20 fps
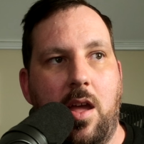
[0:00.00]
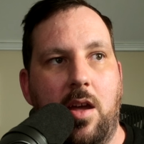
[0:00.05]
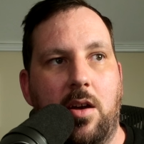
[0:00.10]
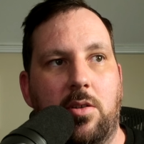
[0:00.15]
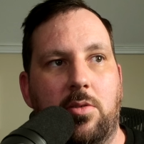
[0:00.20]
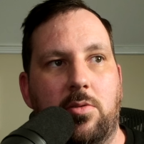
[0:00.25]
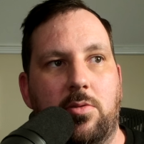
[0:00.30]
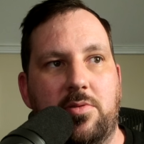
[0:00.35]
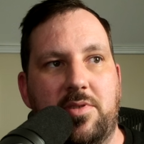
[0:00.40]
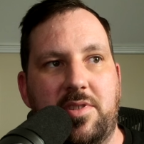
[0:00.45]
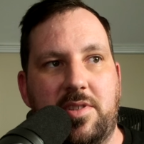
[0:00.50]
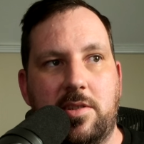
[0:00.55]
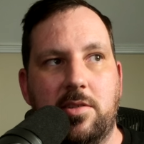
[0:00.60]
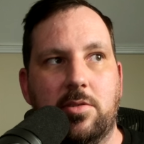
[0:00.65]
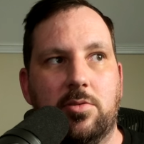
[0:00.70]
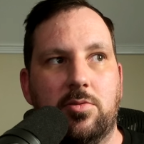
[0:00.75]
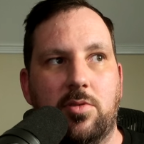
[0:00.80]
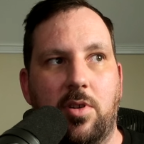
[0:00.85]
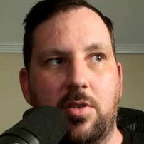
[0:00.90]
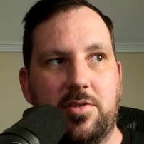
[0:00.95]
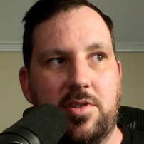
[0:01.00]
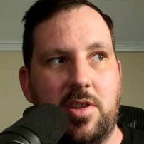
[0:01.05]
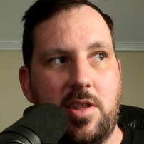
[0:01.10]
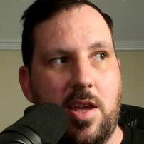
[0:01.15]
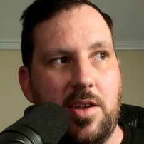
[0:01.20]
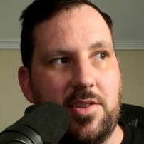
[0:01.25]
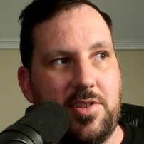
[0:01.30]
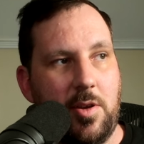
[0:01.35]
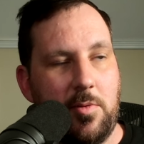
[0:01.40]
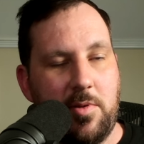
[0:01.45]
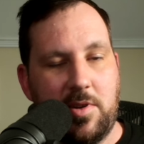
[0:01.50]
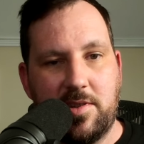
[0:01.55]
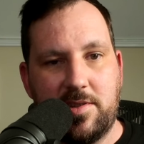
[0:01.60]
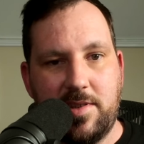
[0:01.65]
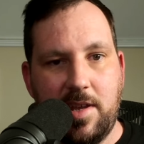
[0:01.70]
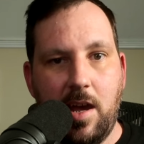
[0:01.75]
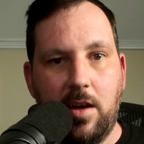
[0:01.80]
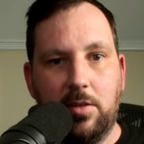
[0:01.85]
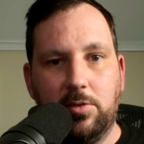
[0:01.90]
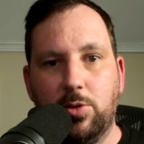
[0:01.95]
our still onto there. So we can
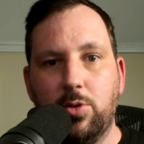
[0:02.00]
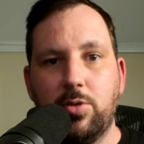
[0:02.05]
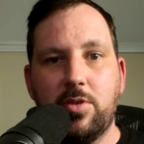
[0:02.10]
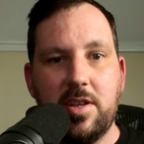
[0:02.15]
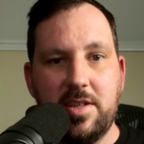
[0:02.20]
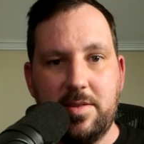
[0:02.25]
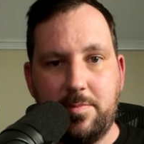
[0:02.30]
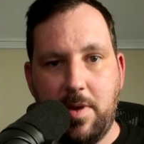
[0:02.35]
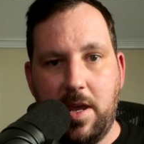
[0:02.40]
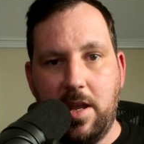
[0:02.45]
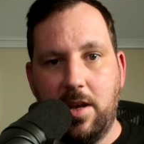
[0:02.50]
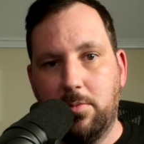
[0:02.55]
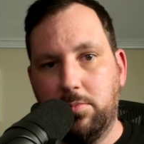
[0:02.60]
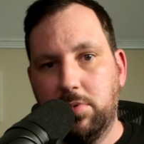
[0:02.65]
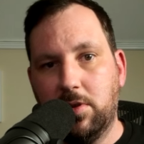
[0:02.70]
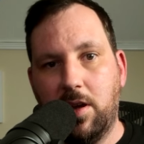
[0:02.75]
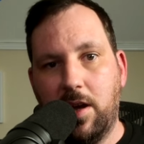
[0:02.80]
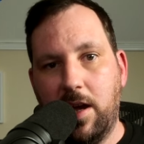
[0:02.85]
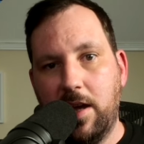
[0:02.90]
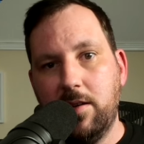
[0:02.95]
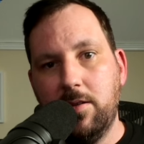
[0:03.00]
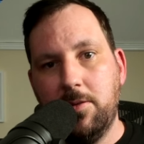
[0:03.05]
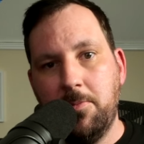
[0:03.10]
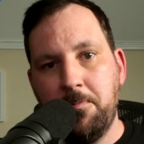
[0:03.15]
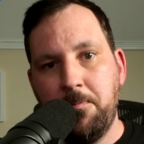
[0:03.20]
see our look has been applied.